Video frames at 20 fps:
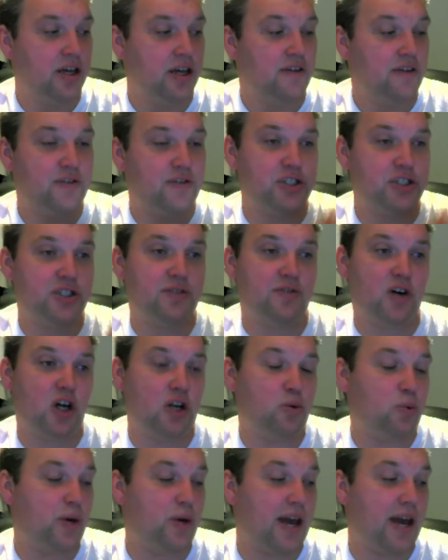First of all,
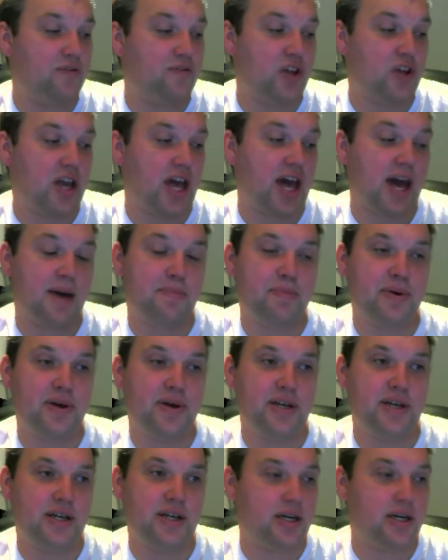we have the app,
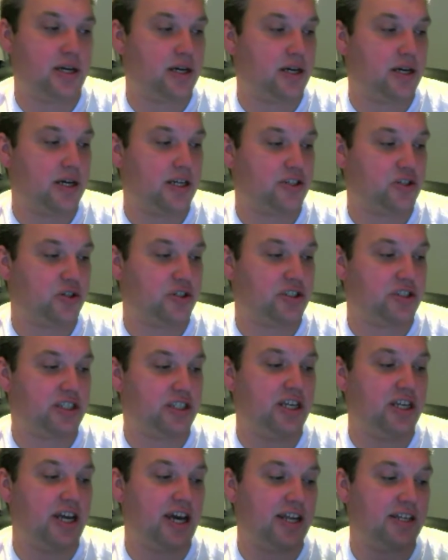as you can
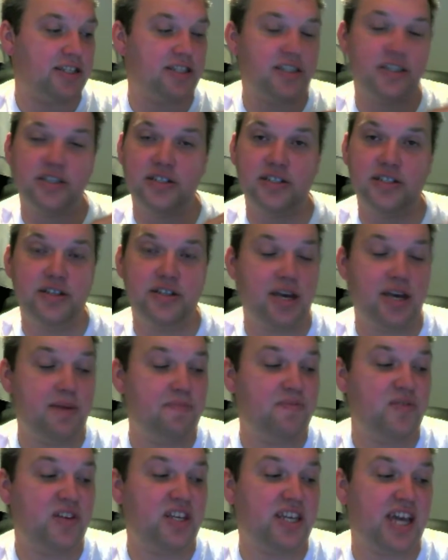see, and the
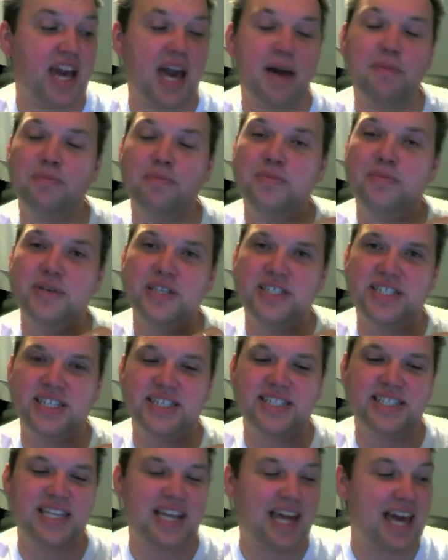MV-Cam, it
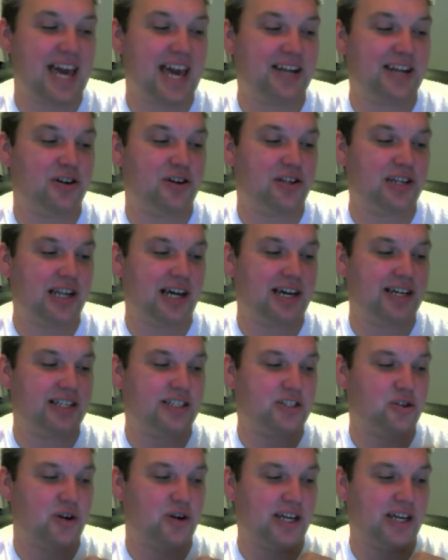says LAN online,
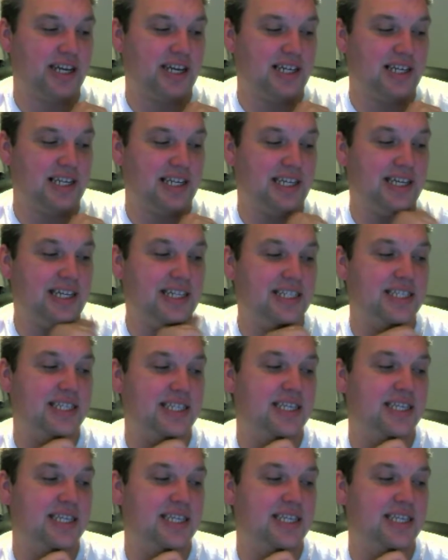so I can click it.